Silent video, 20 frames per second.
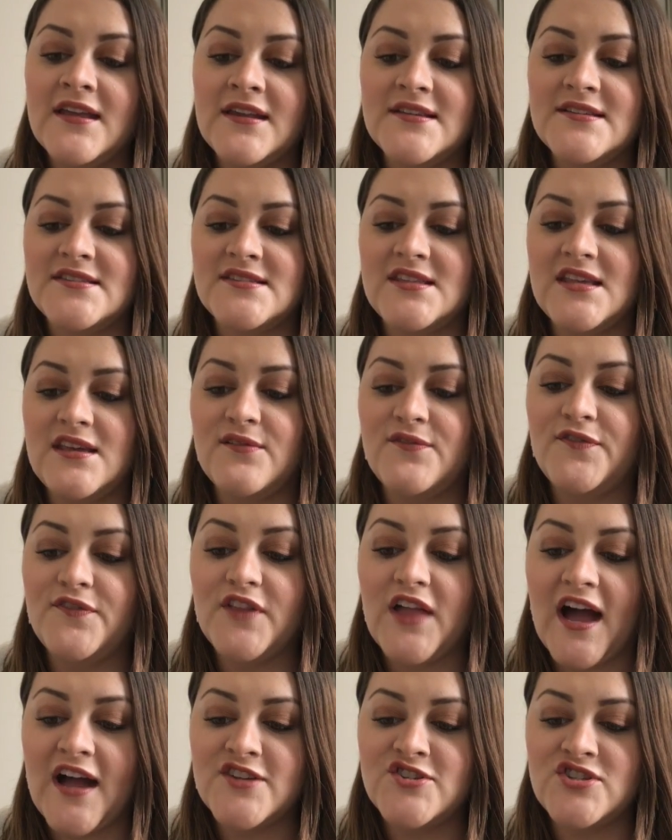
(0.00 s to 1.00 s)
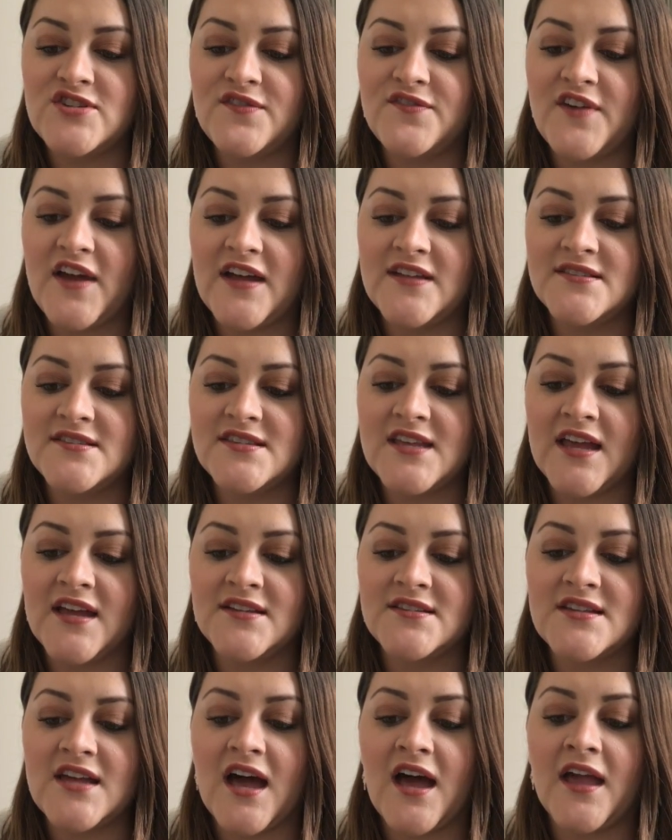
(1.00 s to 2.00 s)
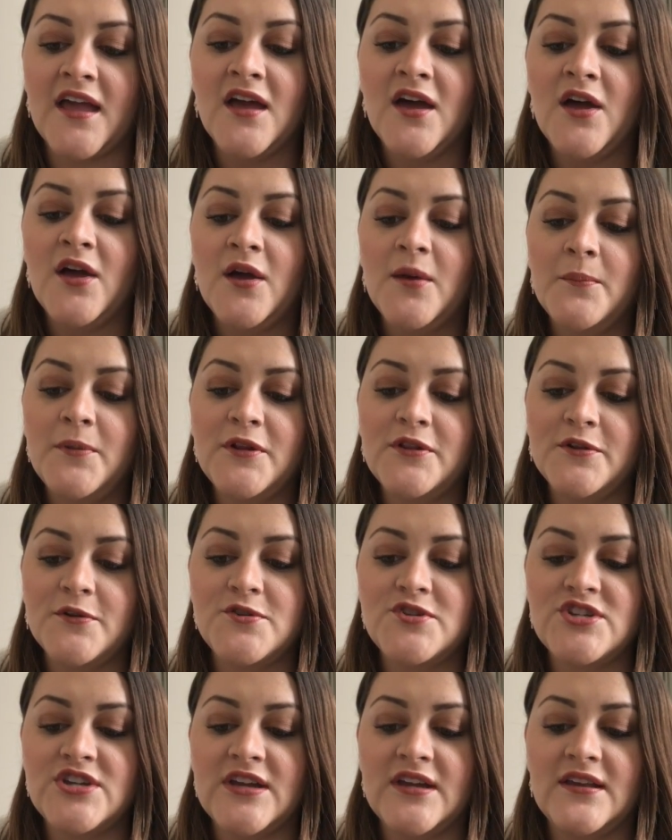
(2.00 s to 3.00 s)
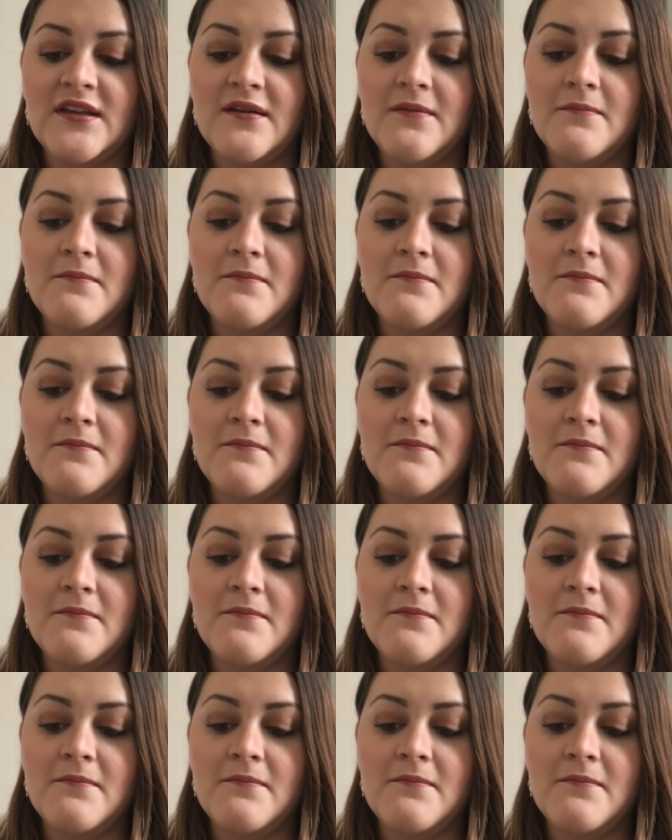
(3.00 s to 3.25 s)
It is the Flash Defense Anti-Pollution